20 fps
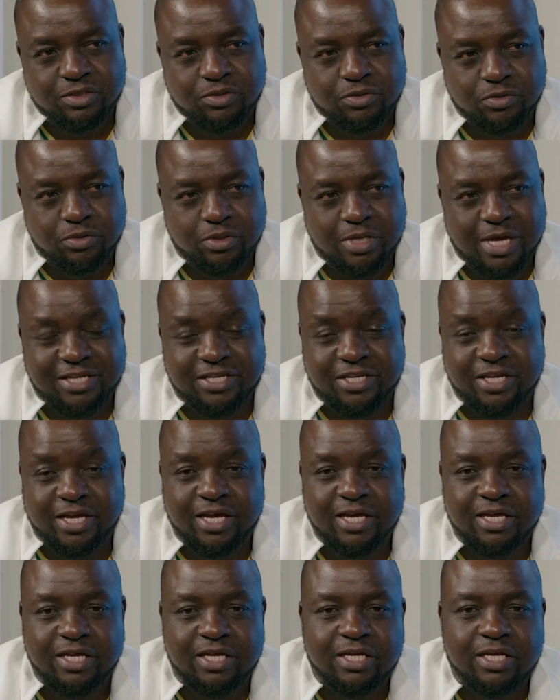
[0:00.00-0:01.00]
to the
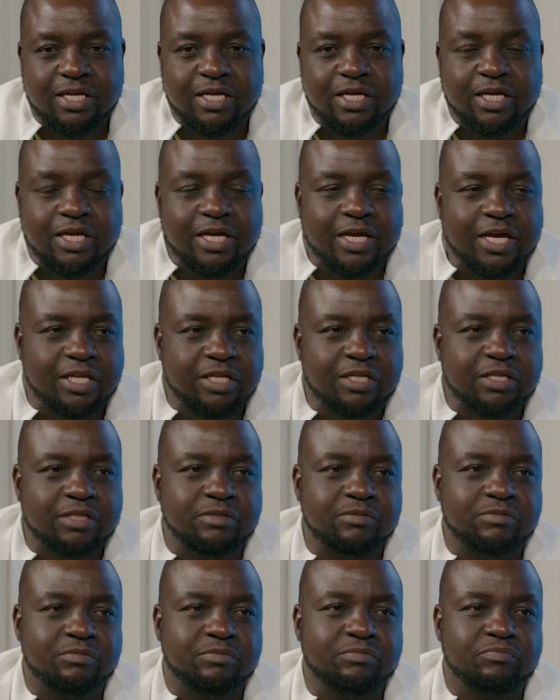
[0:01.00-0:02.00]
idea,
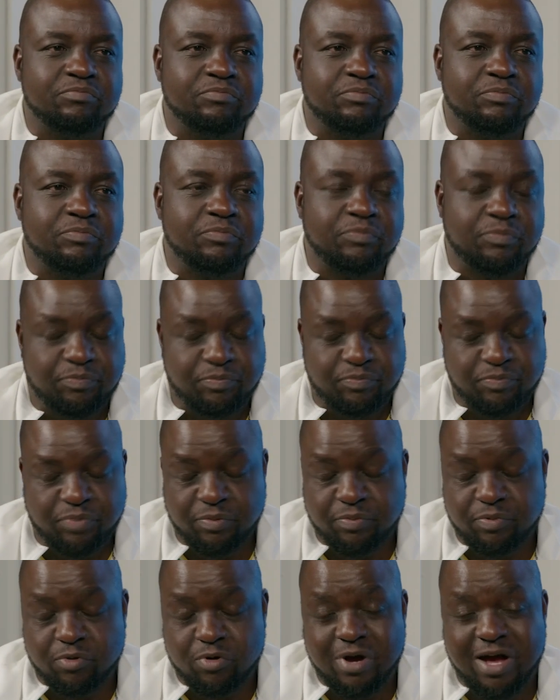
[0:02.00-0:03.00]
and
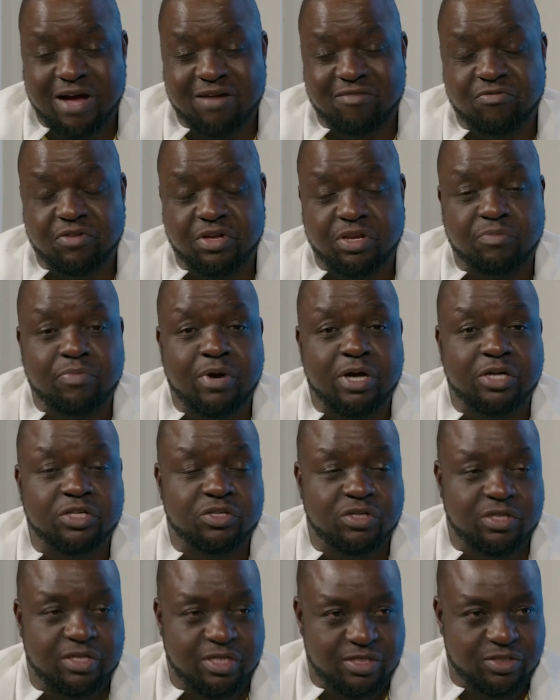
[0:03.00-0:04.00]
people are very
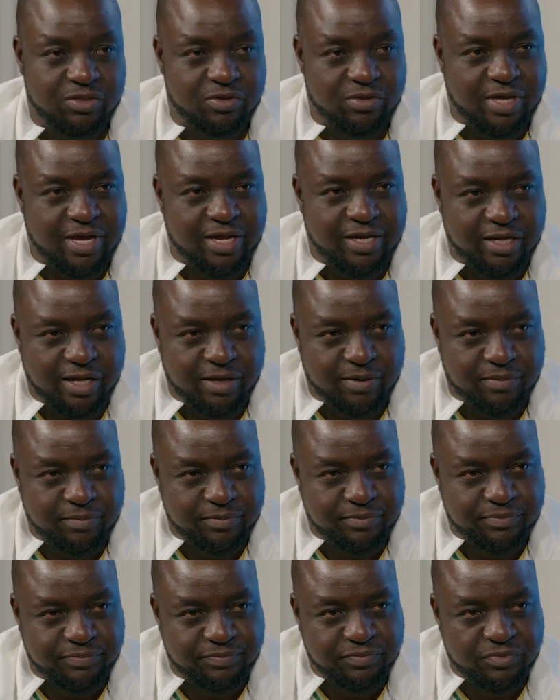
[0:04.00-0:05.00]
passionate to the idea.
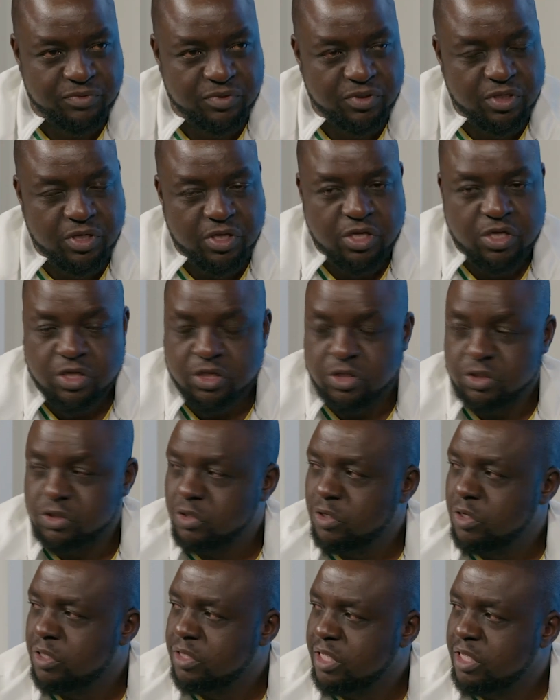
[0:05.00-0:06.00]

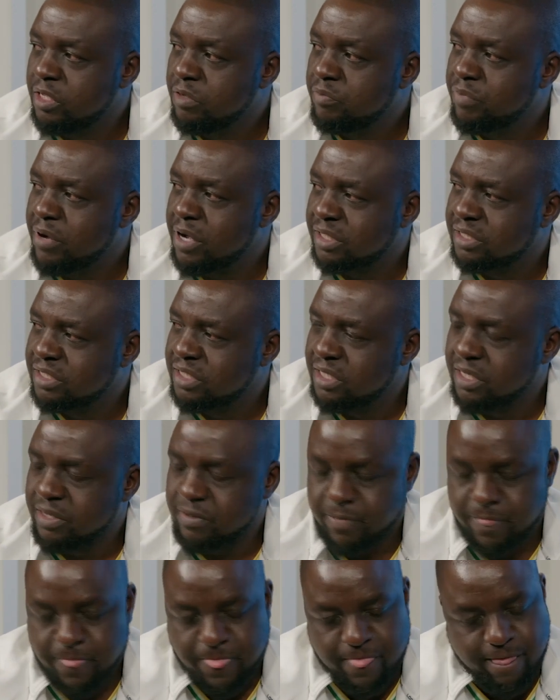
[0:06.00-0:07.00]
So the impact
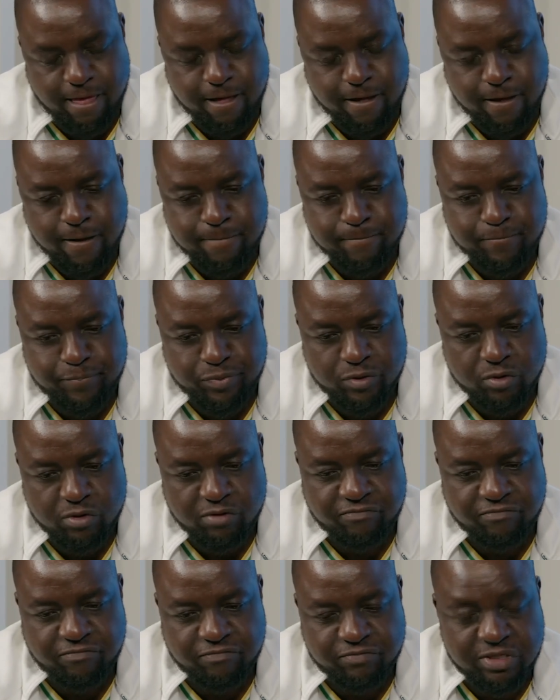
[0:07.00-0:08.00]

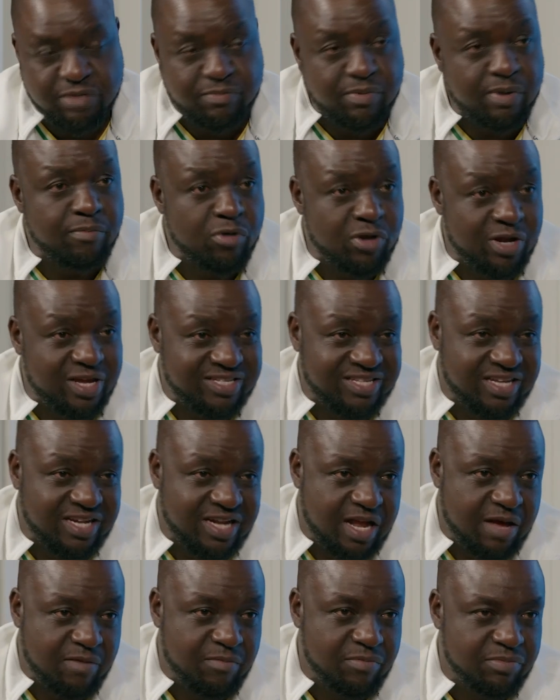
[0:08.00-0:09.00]
of Simba Bhora as a
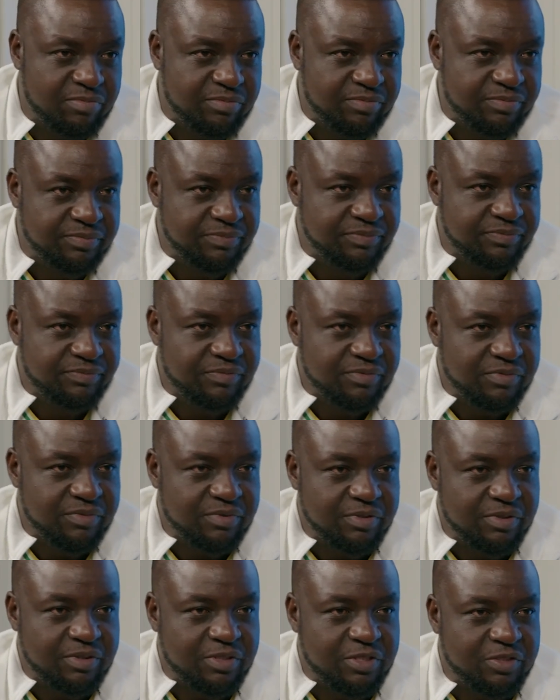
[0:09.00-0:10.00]
club,
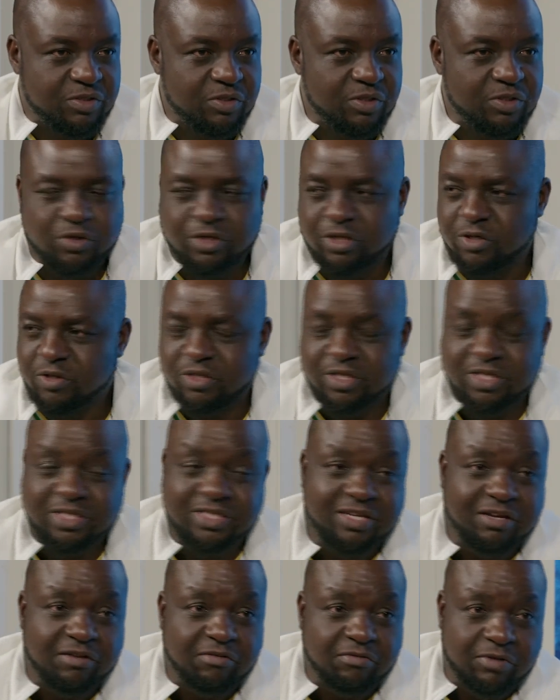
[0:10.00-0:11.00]
it's not only on the
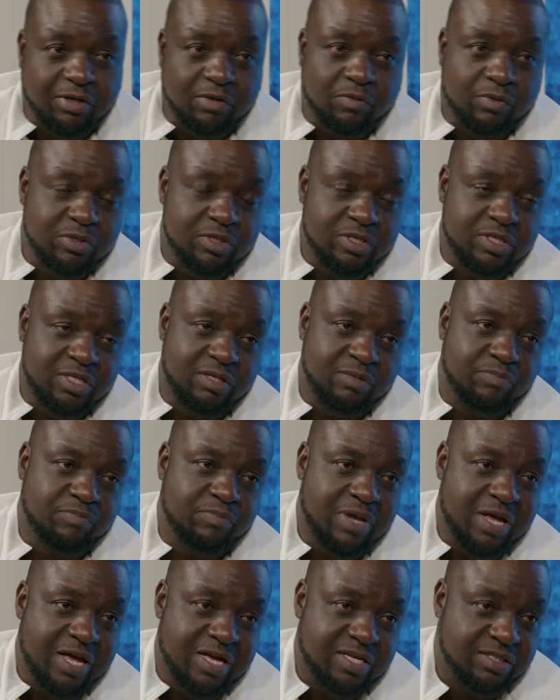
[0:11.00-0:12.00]
TV when you see
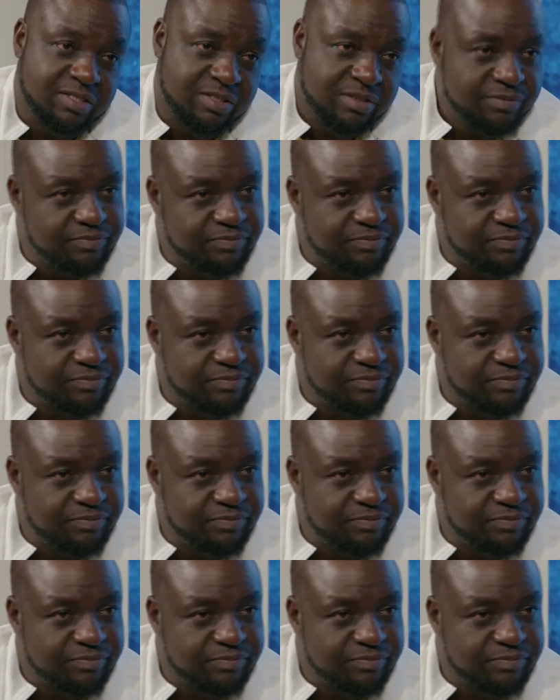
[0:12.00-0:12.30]
players